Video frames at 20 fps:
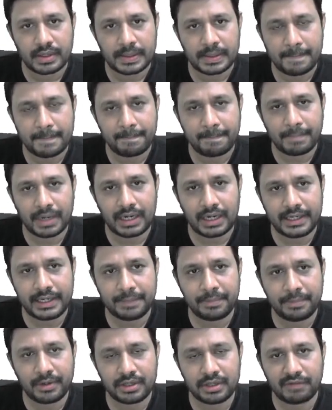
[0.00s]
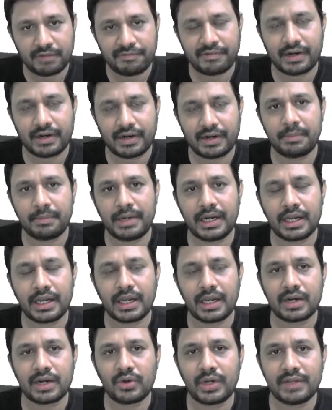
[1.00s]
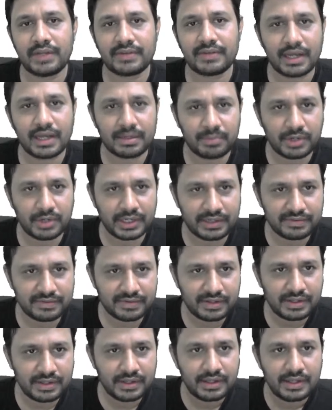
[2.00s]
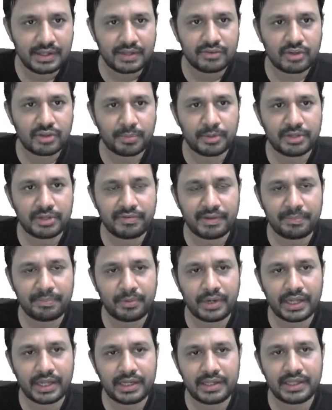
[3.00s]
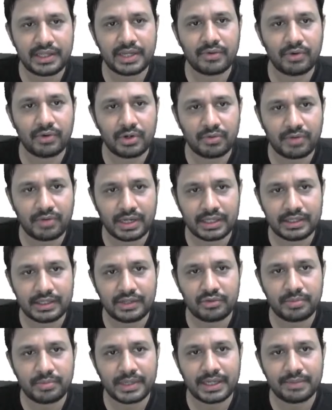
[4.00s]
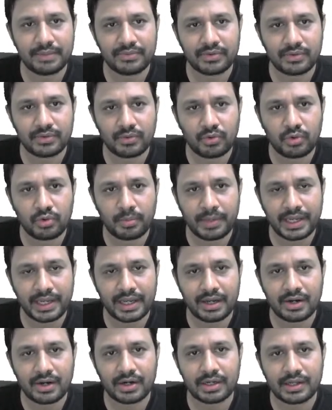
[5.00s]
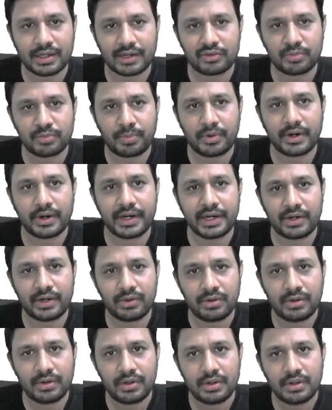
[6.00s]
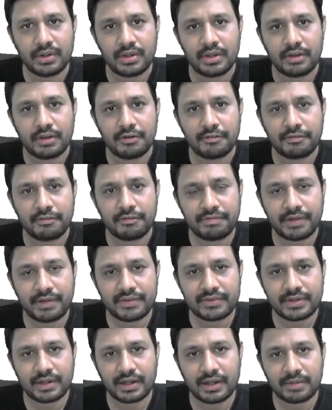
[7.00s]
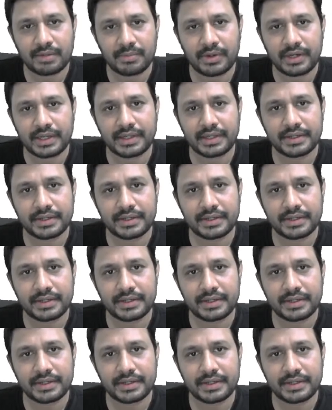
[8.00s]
Multiples of fundamental are known as harmonics. Suppose if I put n is equal to 1, this becomes omega naught corresponding to first harmonic.